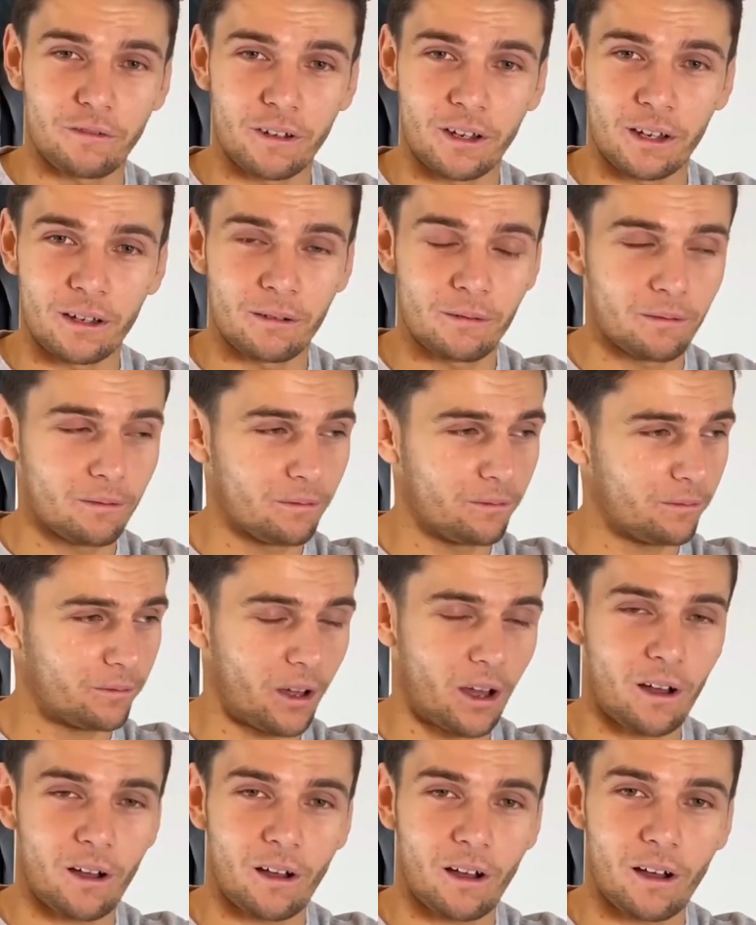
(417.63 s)
5
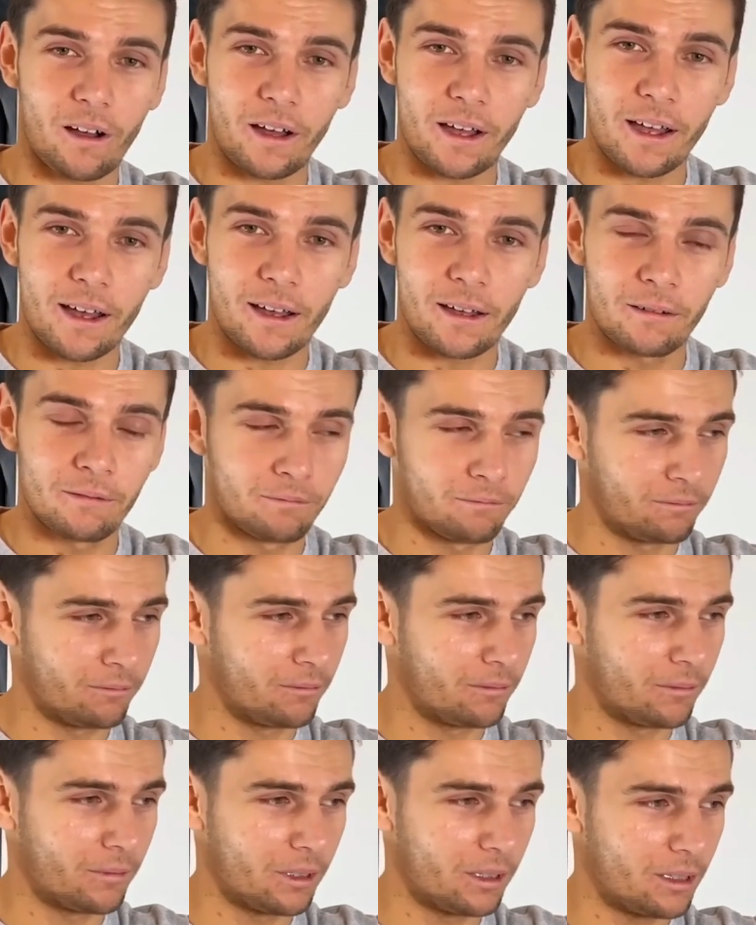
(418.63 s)
side hustles,
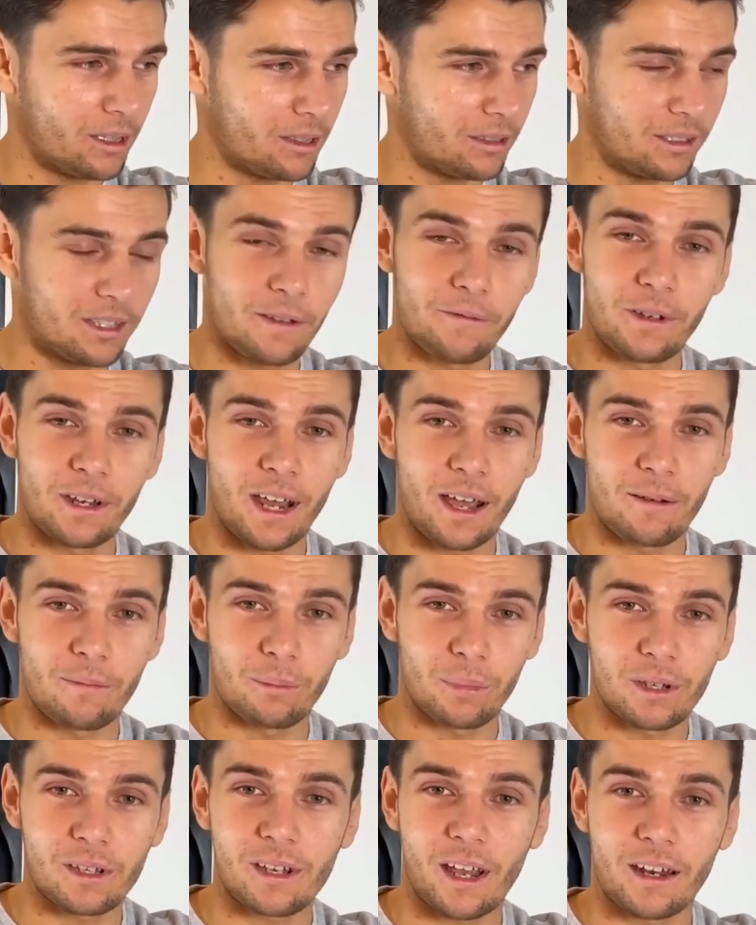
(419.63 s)
where I mentioned
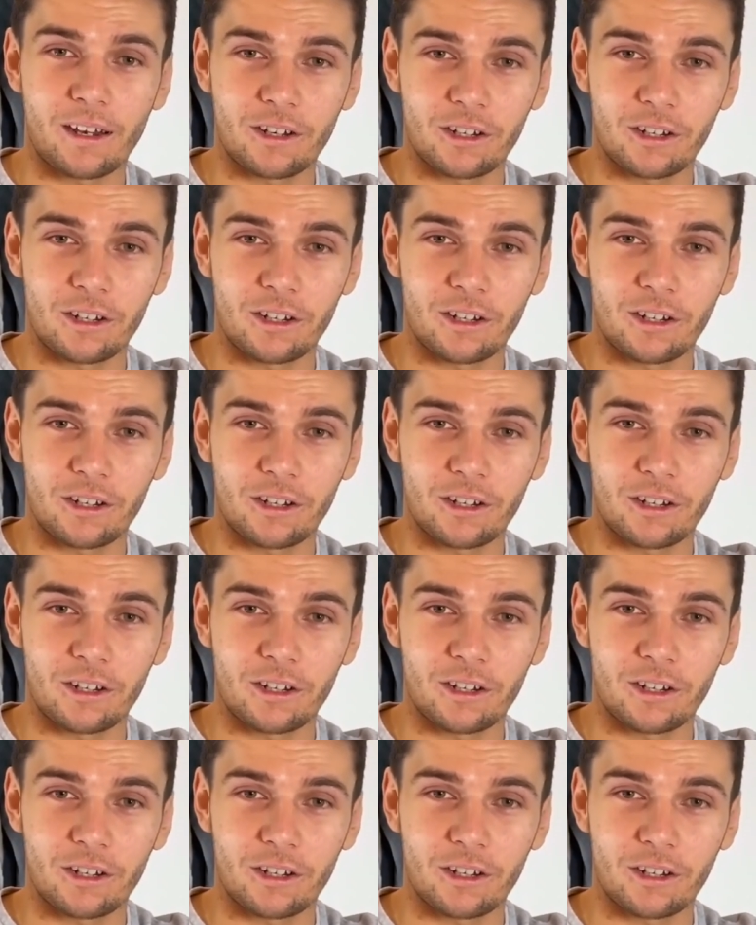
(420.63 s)
it as a